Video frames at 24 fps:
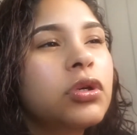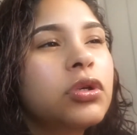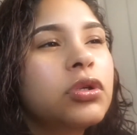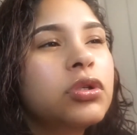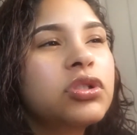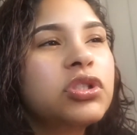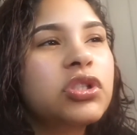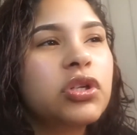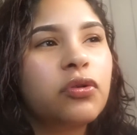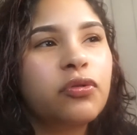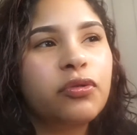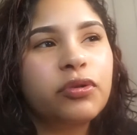
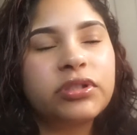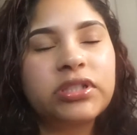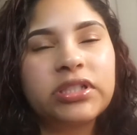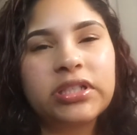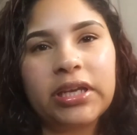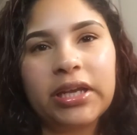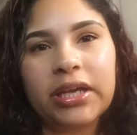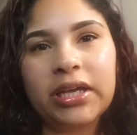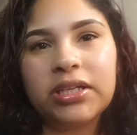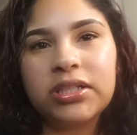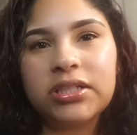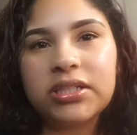So for
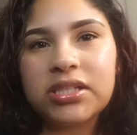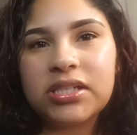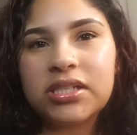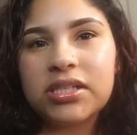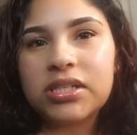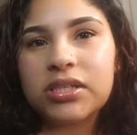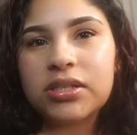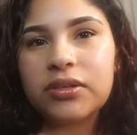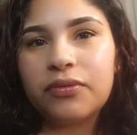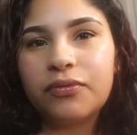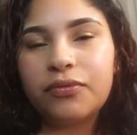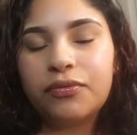today's
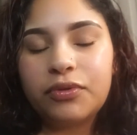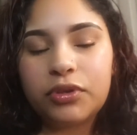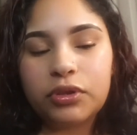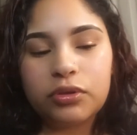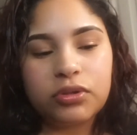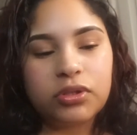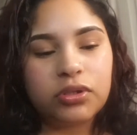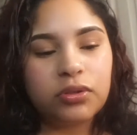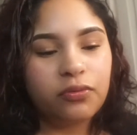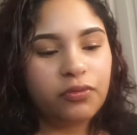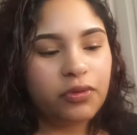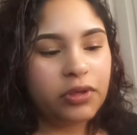
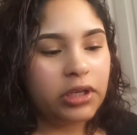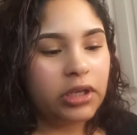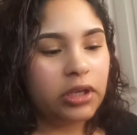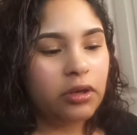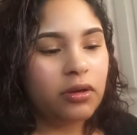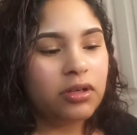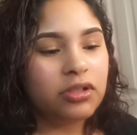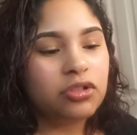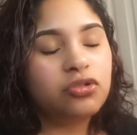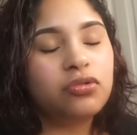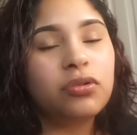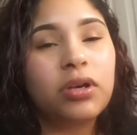YouTube video,
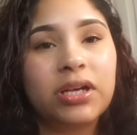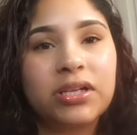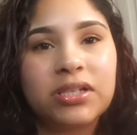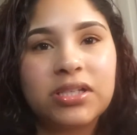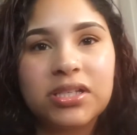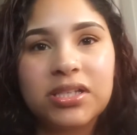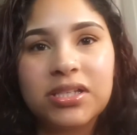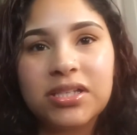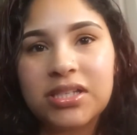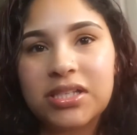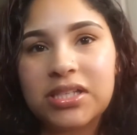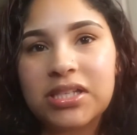as you guys
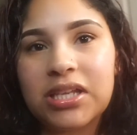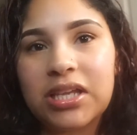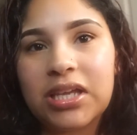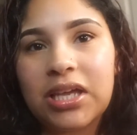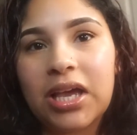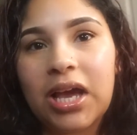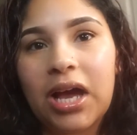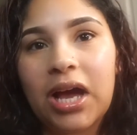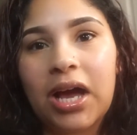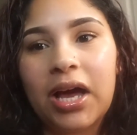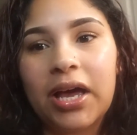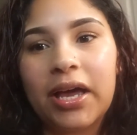can see,
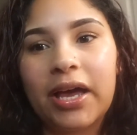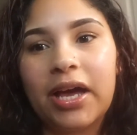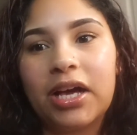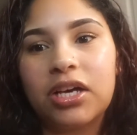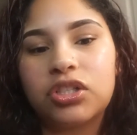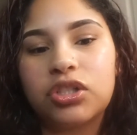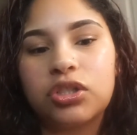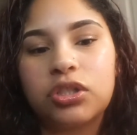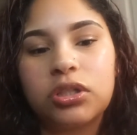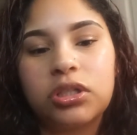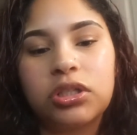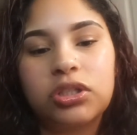I
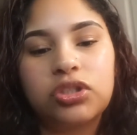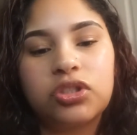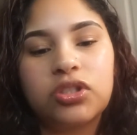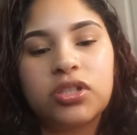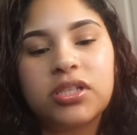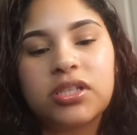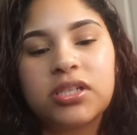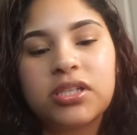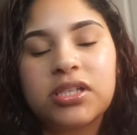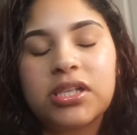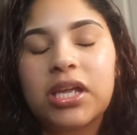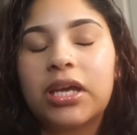actually just
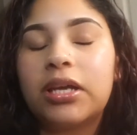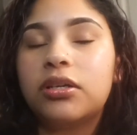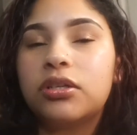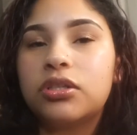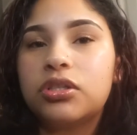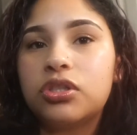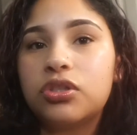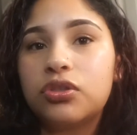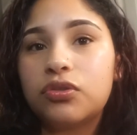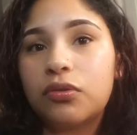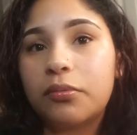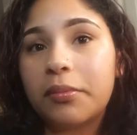decided
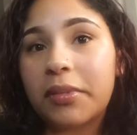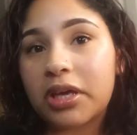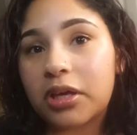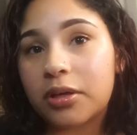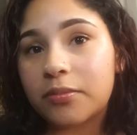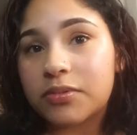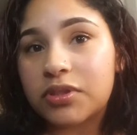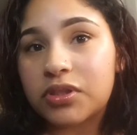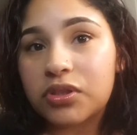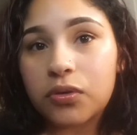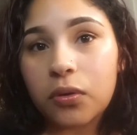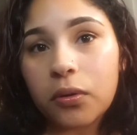to do a
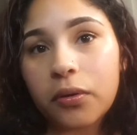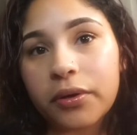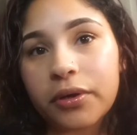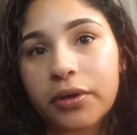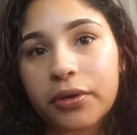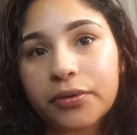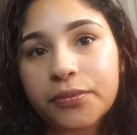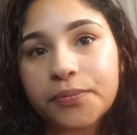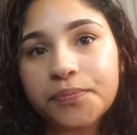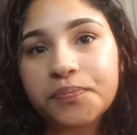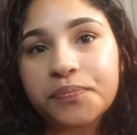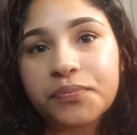makeup tutorial.
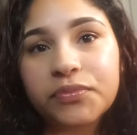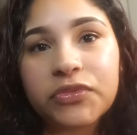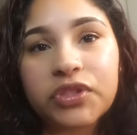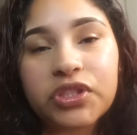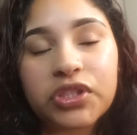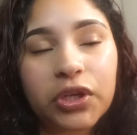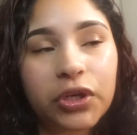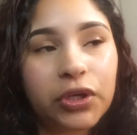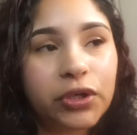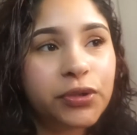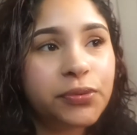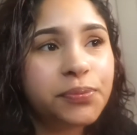
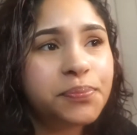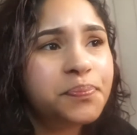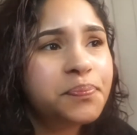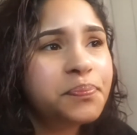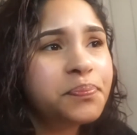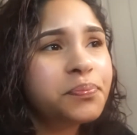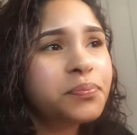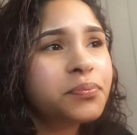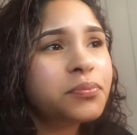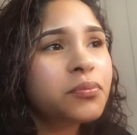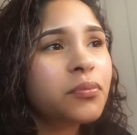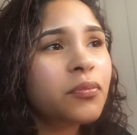So
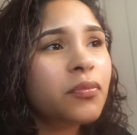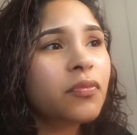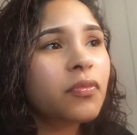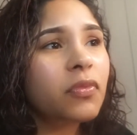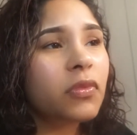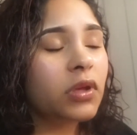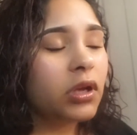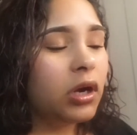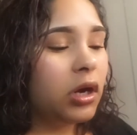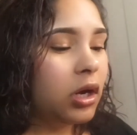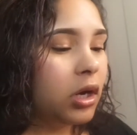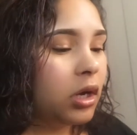
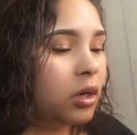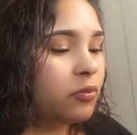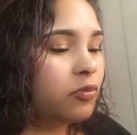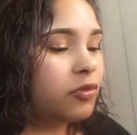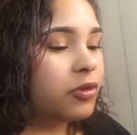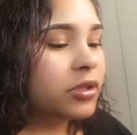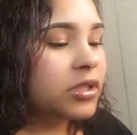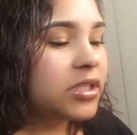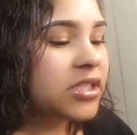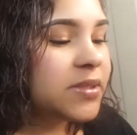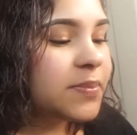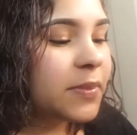for
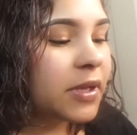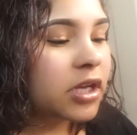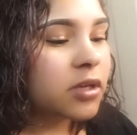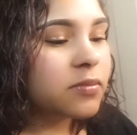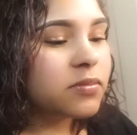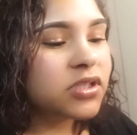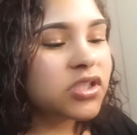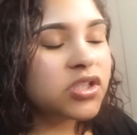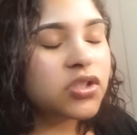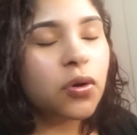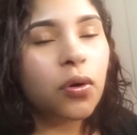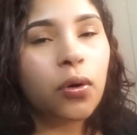this makeup
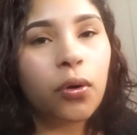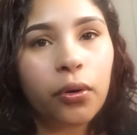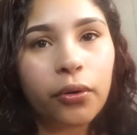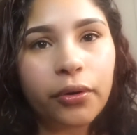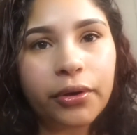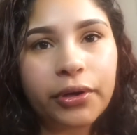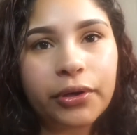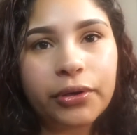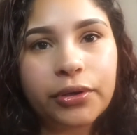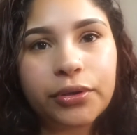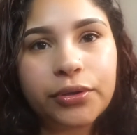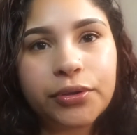
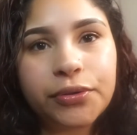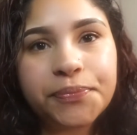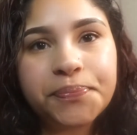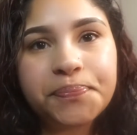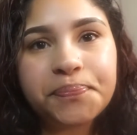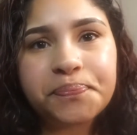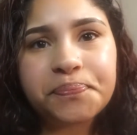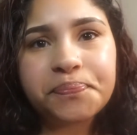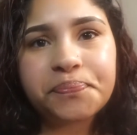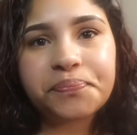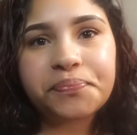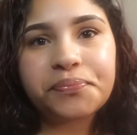tutorial,
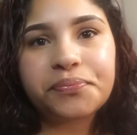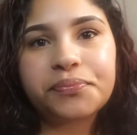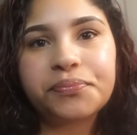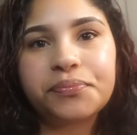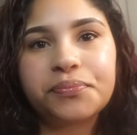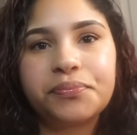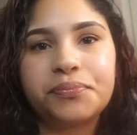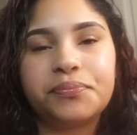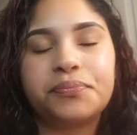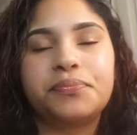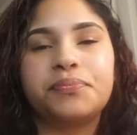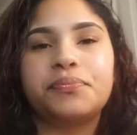
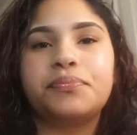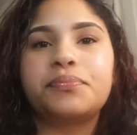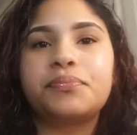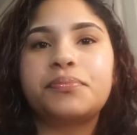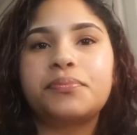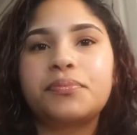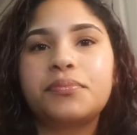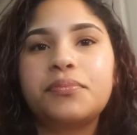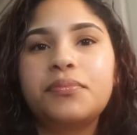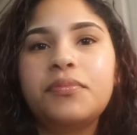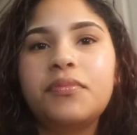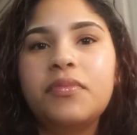
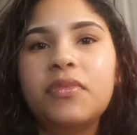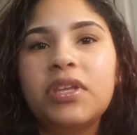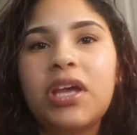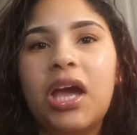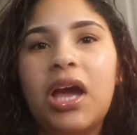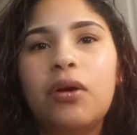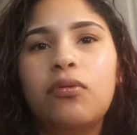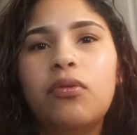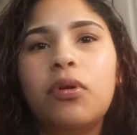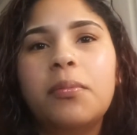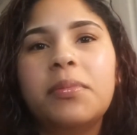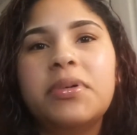I
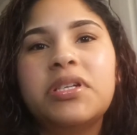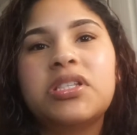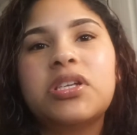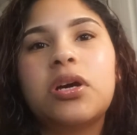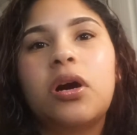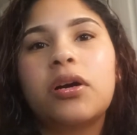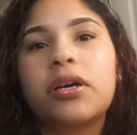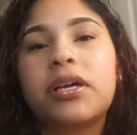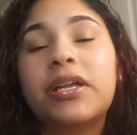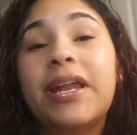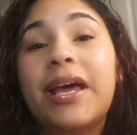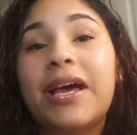won't be
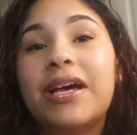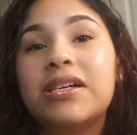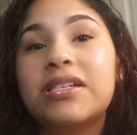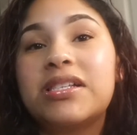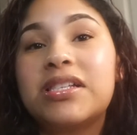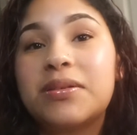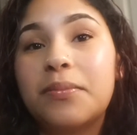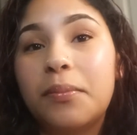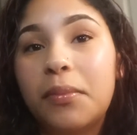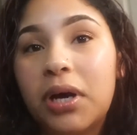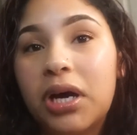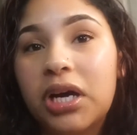talking
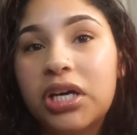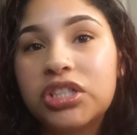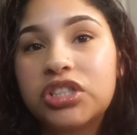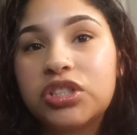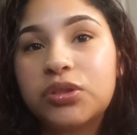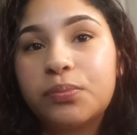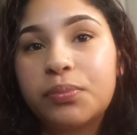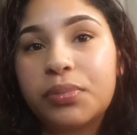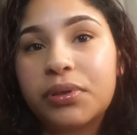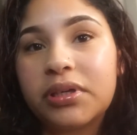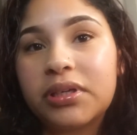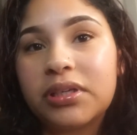as much,
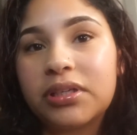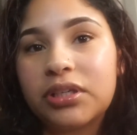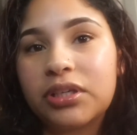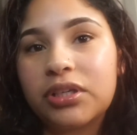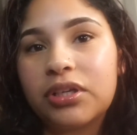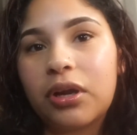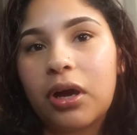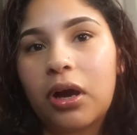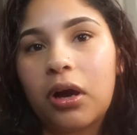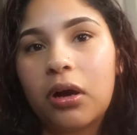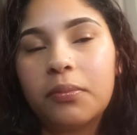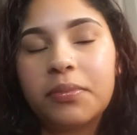but you
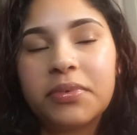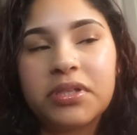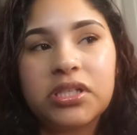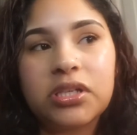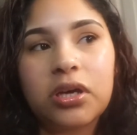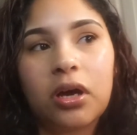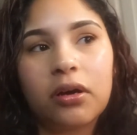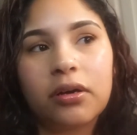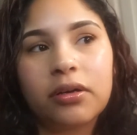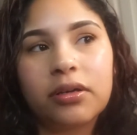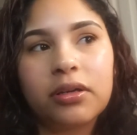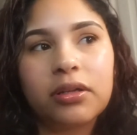know, I'll be
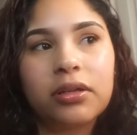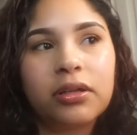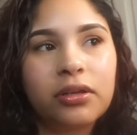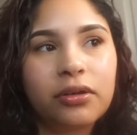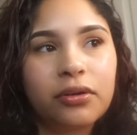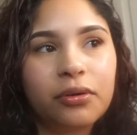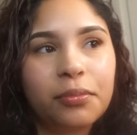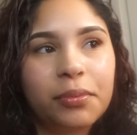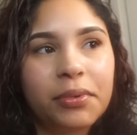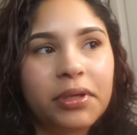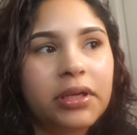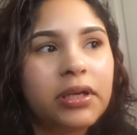talking a little
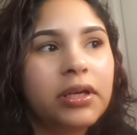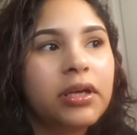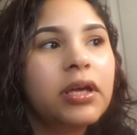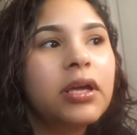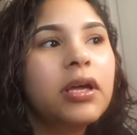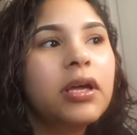bit.